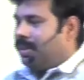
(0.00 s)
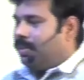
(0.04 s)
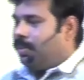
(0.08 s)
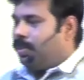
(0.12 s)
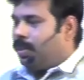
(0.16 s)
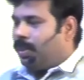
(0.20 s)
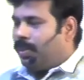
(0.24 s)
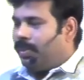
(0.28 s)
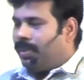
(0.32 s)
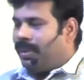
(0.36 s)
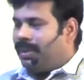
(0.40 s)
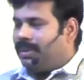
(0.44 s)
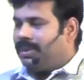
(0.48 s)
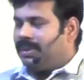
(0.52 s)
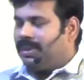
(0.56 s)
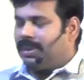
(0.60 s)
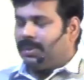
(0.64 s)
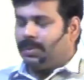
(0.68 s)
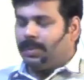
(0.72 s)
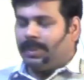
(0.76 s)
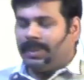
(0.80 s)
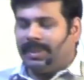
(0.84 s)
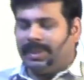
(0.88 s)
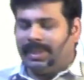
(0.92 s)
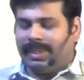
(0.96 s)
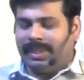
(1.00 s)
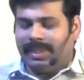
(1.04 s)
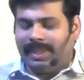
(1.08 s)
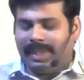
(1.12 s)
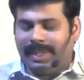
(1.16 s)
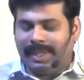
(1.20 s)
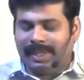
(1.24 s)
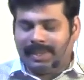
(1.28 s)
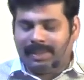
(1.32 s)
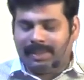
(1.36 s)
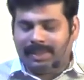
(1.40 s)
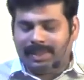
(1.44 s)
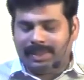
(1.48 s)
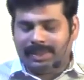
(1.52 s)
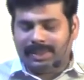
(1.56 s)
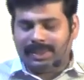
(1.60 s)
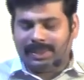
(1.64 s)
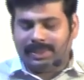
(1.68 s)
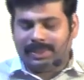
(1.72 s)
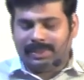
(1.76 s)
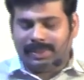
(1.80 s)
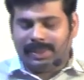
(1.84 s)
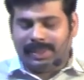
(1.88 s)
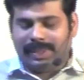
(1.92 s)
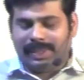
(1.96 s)
Provides speed and accuracy
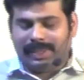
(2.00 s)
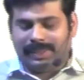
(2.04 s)
to the